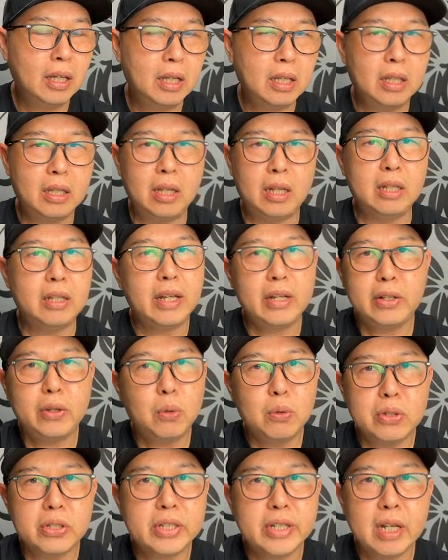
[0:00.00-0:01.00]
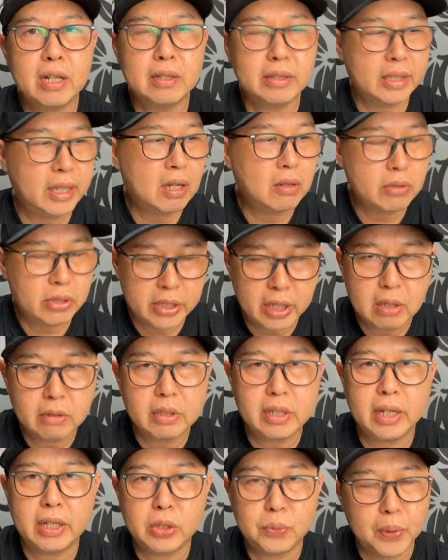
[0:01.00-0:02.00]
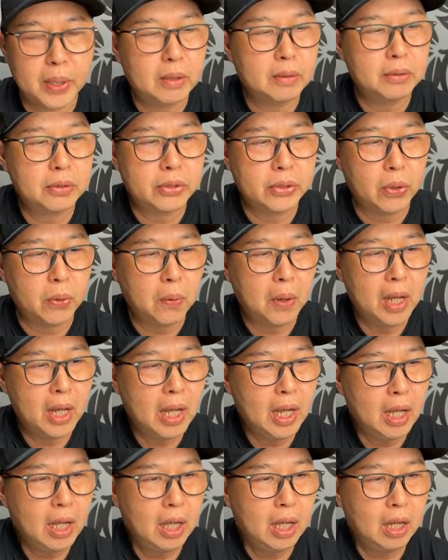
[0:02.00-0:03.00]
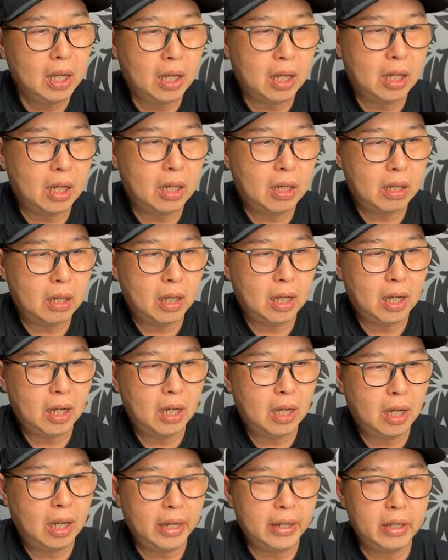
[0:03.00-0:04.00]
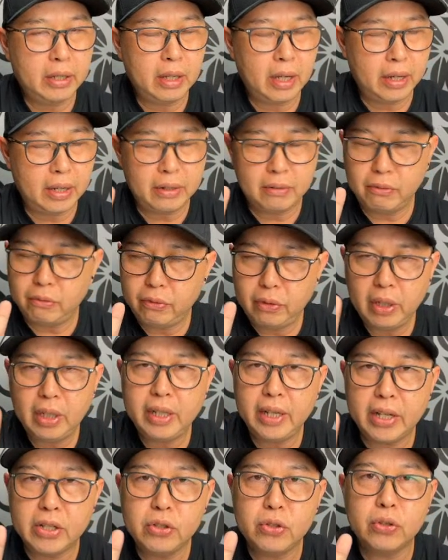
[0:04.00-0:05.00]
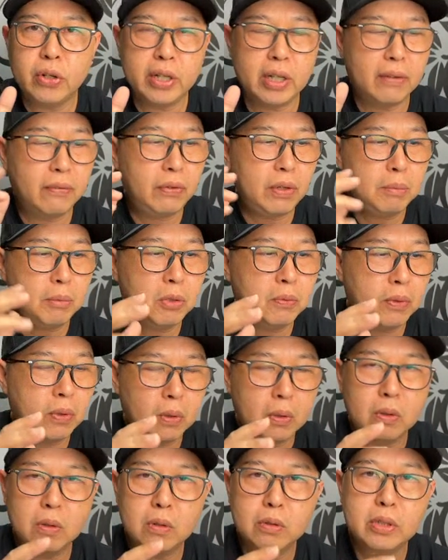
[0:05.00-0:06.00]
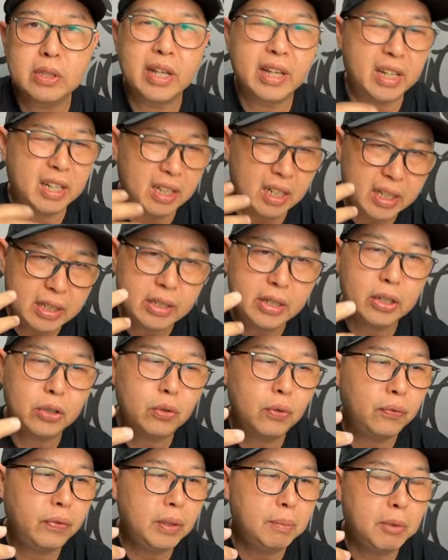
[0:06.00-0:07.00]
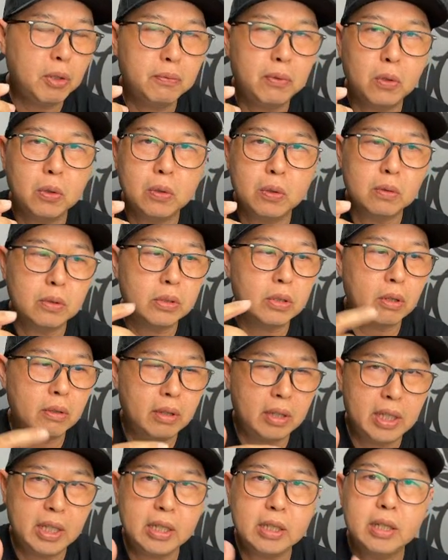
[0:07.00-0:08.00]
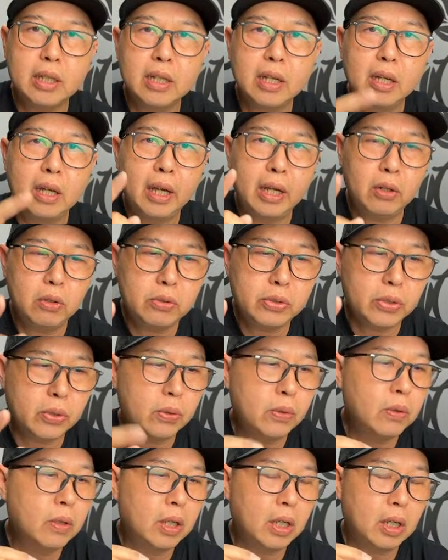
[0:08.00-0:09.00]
they don't sound shouty as well. So I really enjoyed female vocals and listening to female vocals on these, and also